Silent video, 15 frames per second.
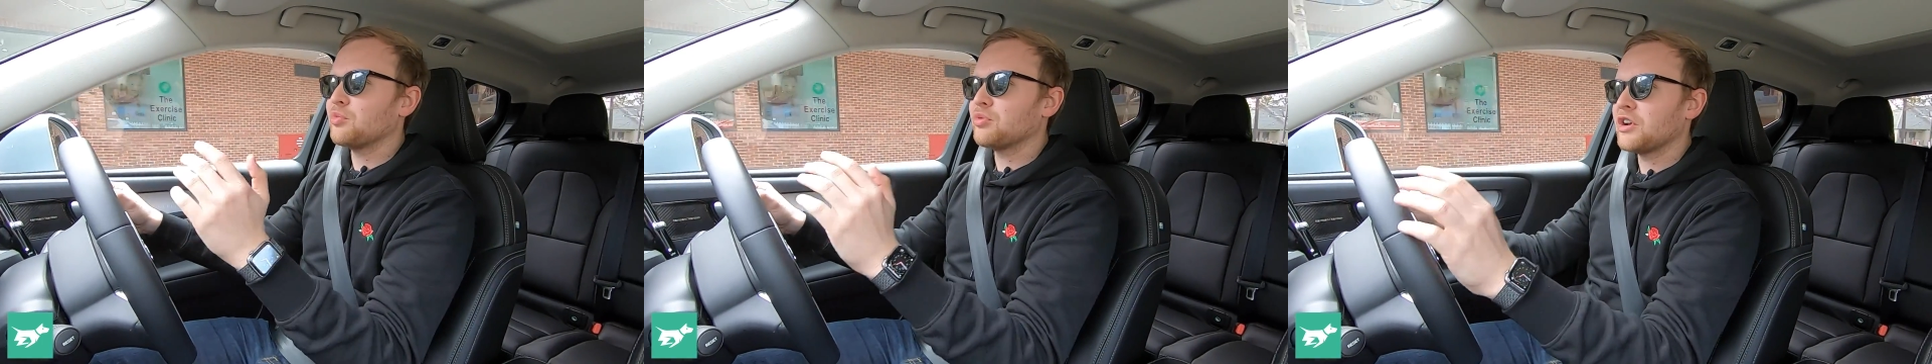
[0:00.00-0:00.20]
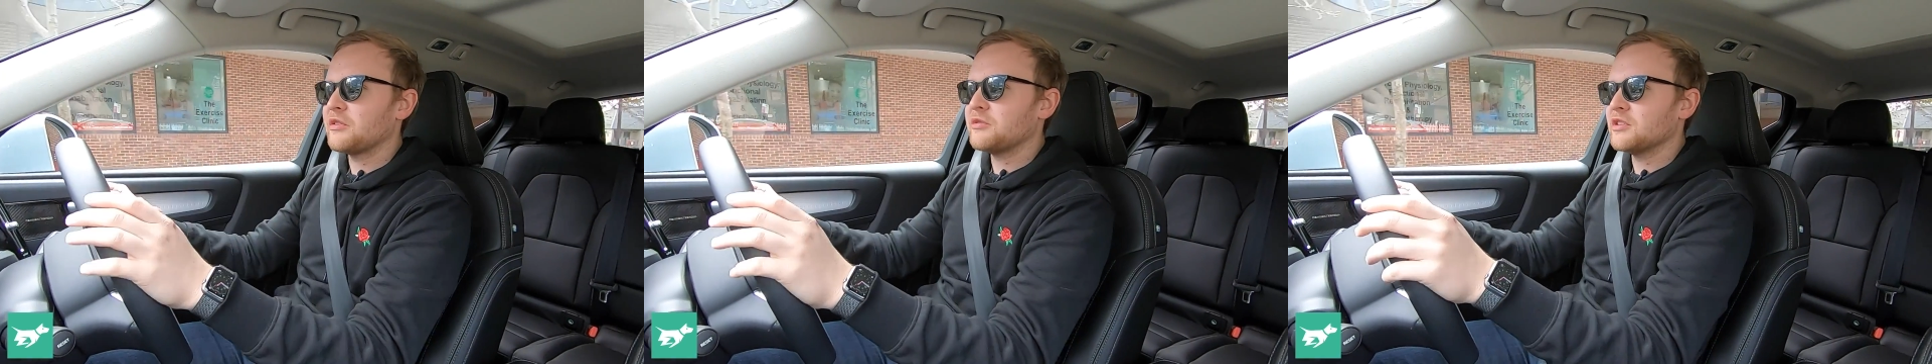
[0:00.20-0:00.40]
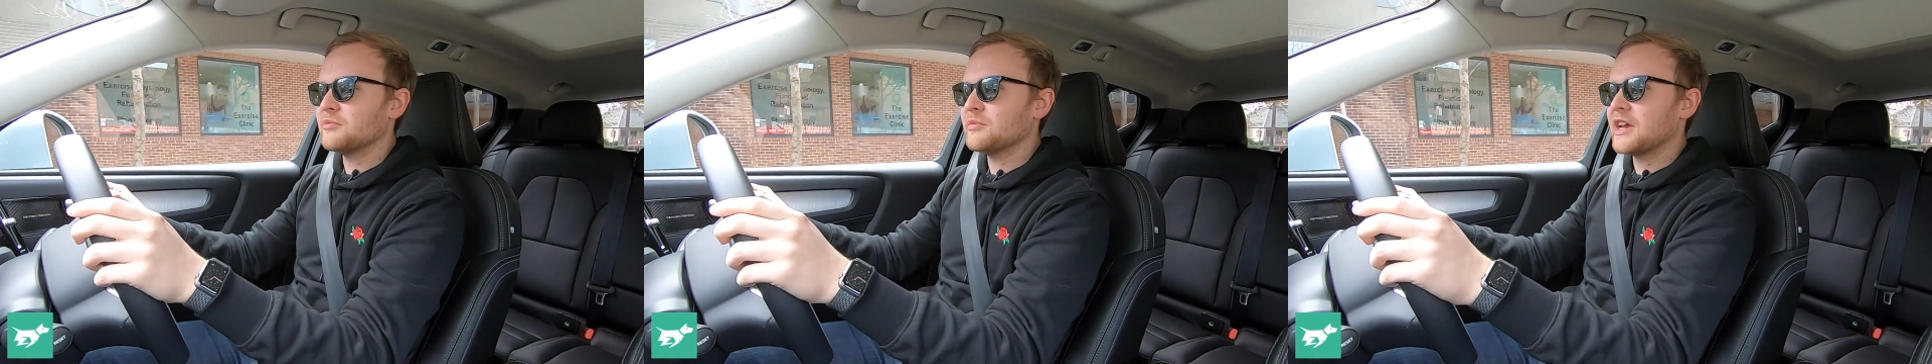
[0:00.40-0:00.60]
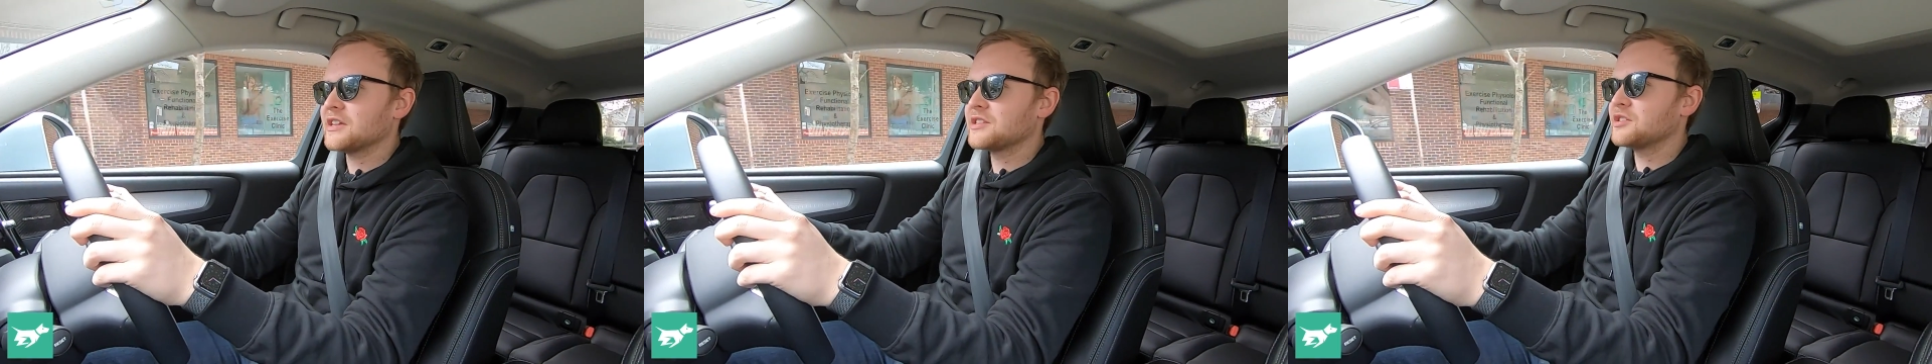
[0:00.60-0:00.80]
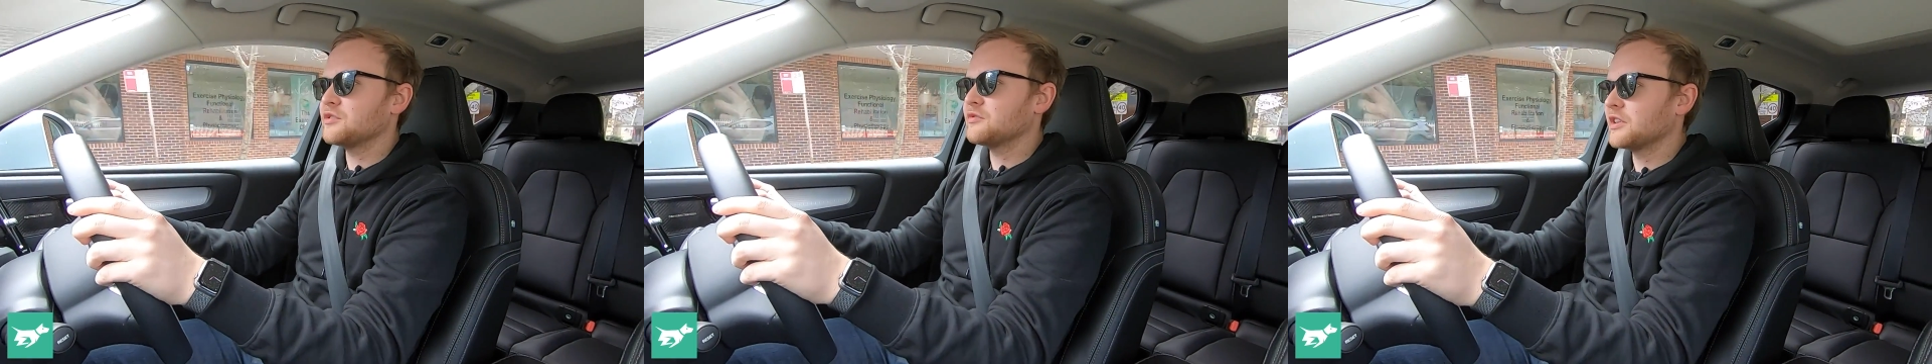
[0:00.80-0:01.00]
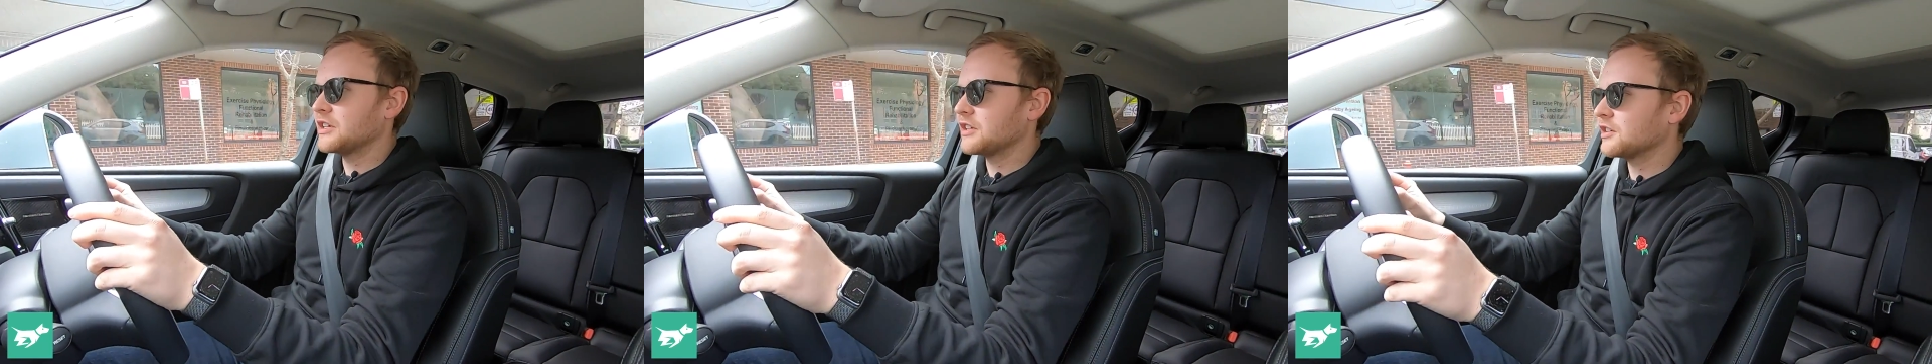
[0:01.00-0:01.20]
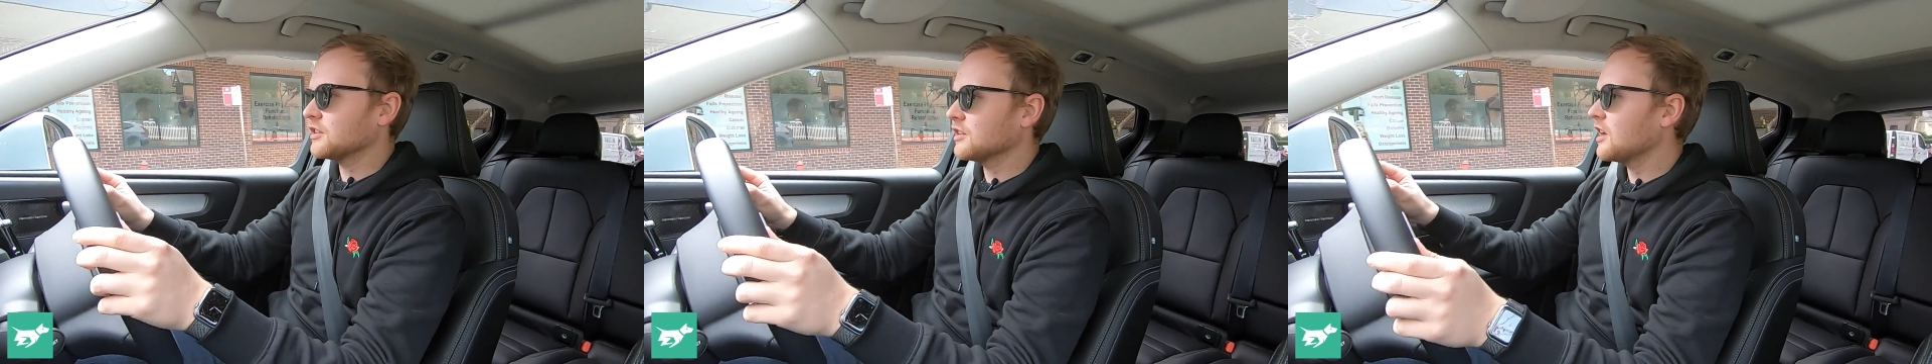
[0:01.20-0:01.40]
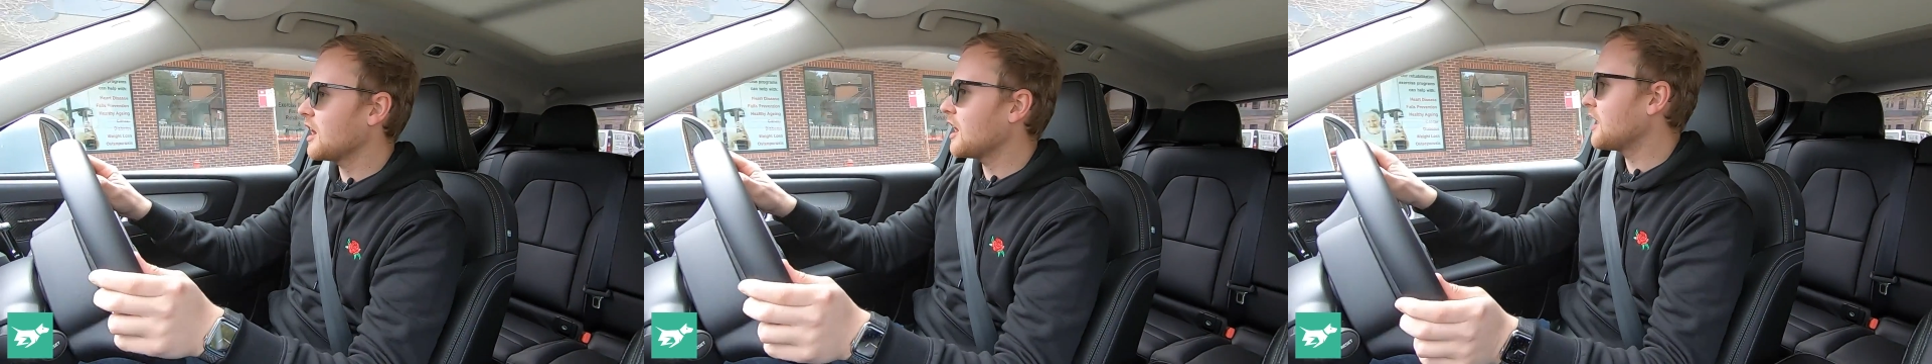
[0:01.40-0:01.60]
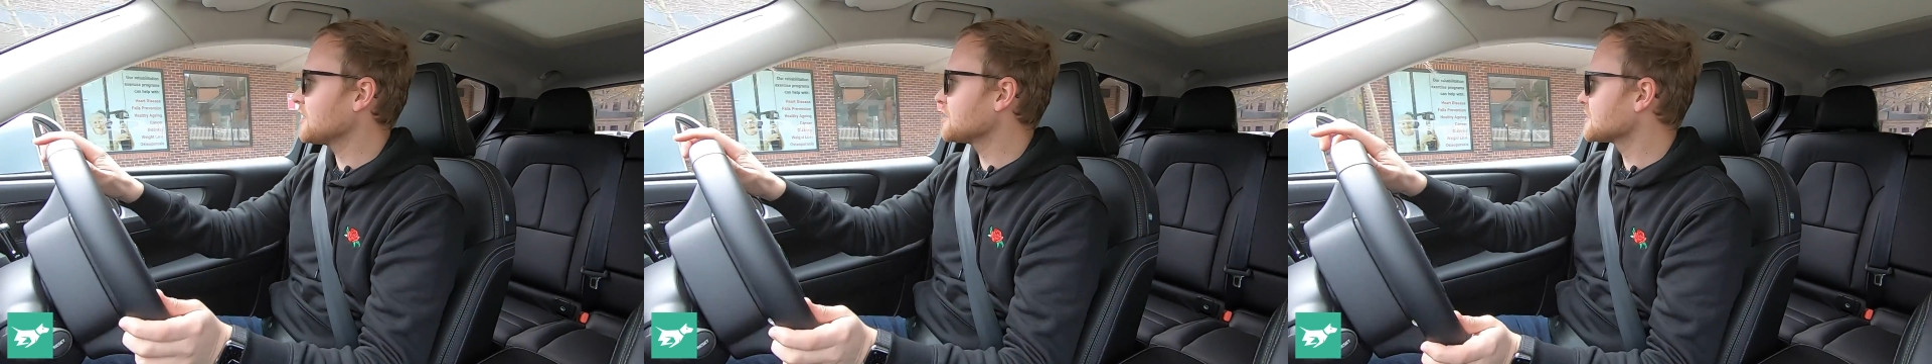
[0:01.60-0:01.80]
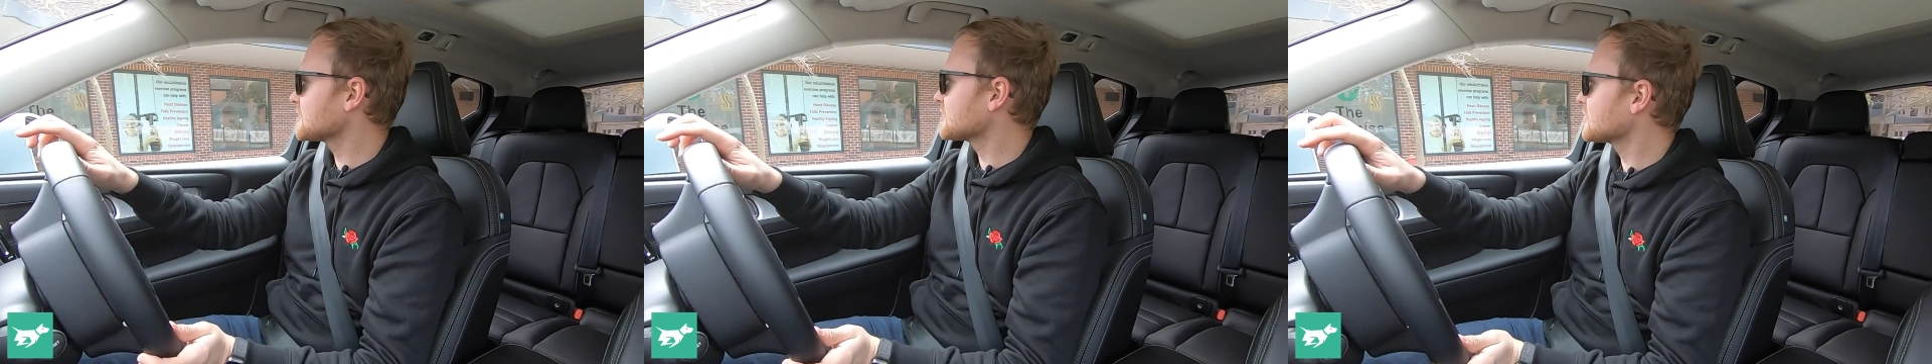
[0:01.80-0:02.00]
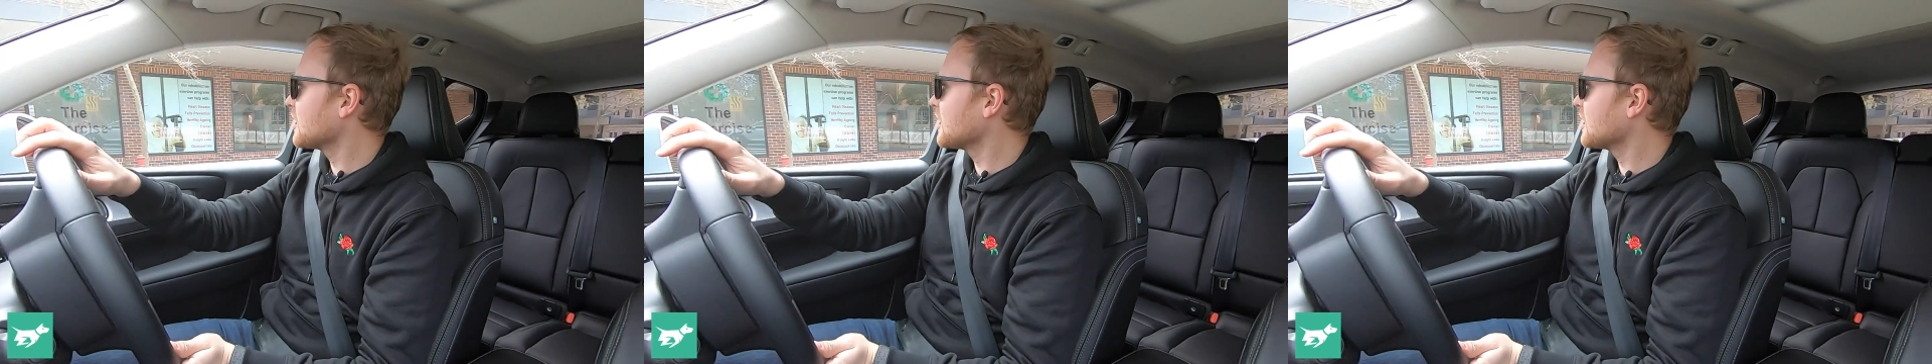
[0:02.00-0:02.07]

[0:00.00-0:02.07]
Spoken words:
premium SUV class,